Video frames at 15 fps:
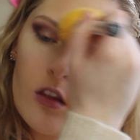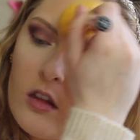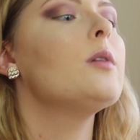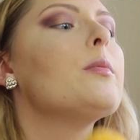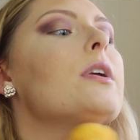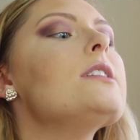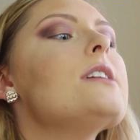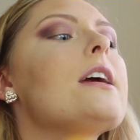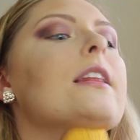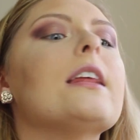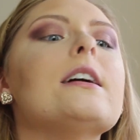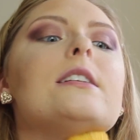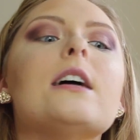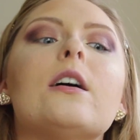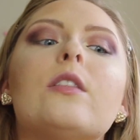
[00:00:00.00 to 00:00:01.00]
I'm going to take
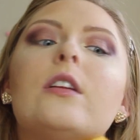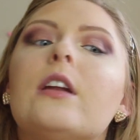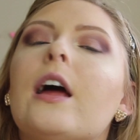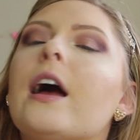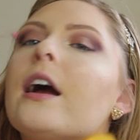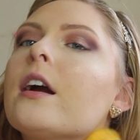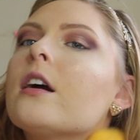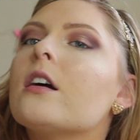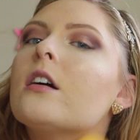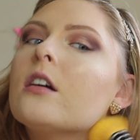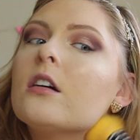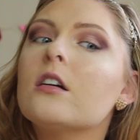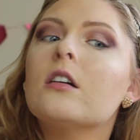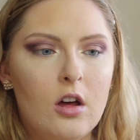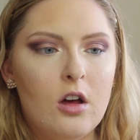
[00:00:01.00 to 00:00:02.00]
that down the neck.
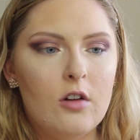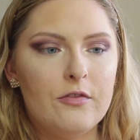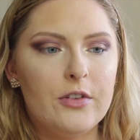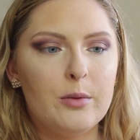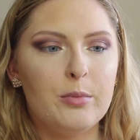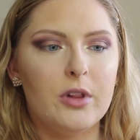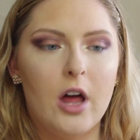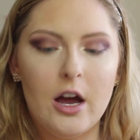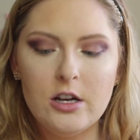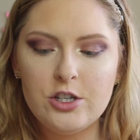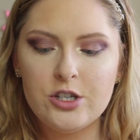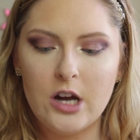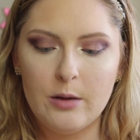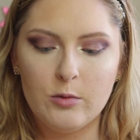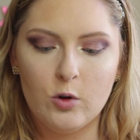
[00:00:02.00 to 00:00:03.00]
For
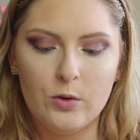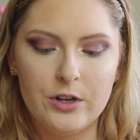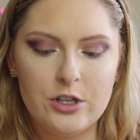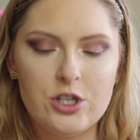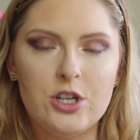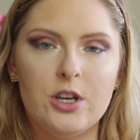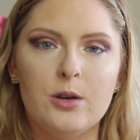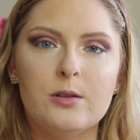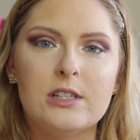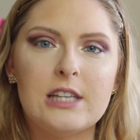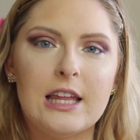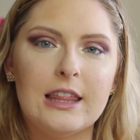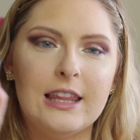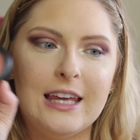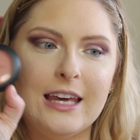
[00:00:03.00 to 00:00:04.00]
blush, I'm going to use
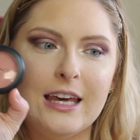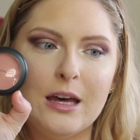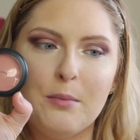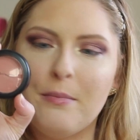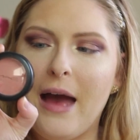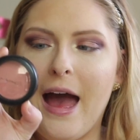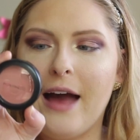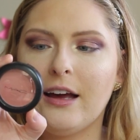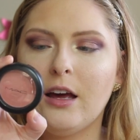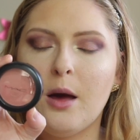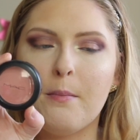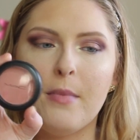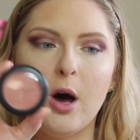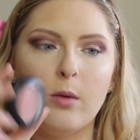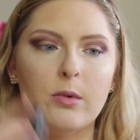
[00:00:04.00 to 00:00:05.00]
the MAC
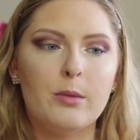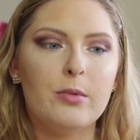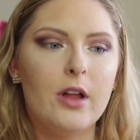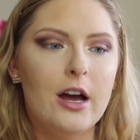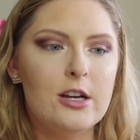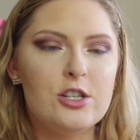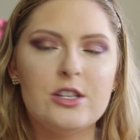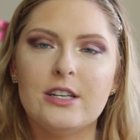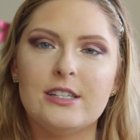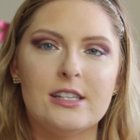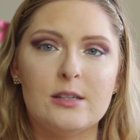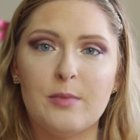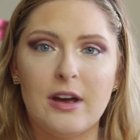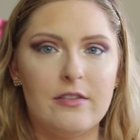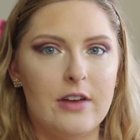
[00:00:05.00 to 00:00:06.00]
Melba Blush. This
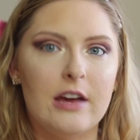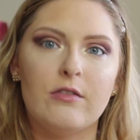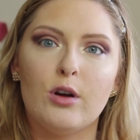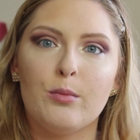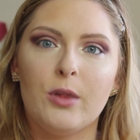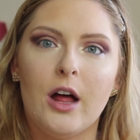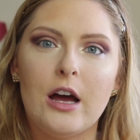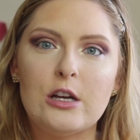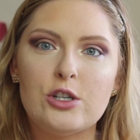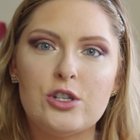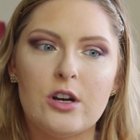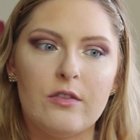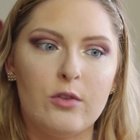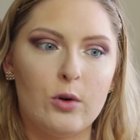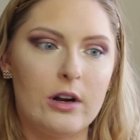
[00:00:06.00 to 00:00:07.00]
is my favorite
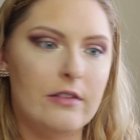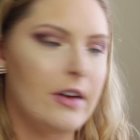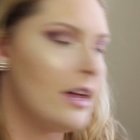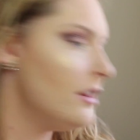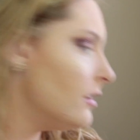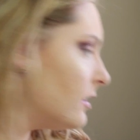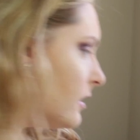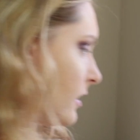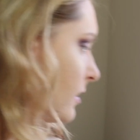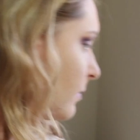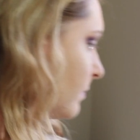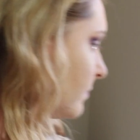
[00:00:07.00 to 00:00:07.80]
blush for events.